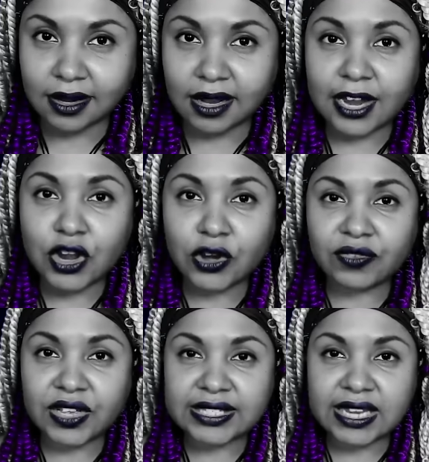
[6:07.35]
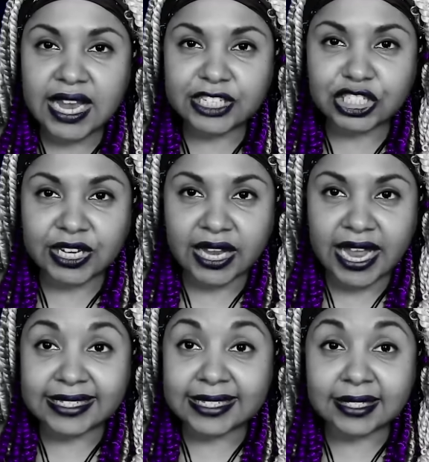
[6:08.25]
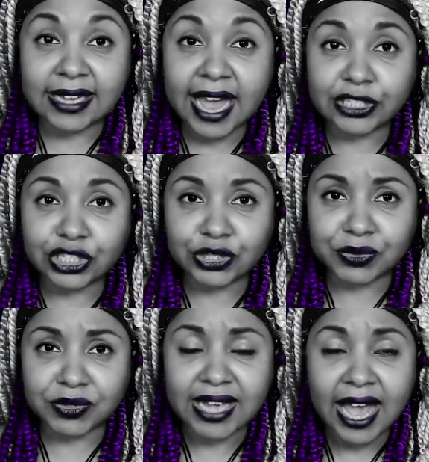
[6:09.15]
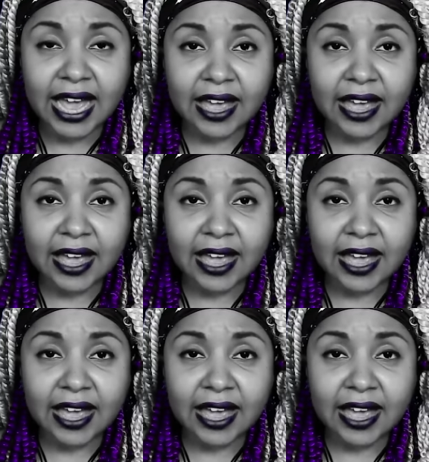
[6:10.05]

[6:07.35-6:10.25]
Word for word: La Novia's legend led to statues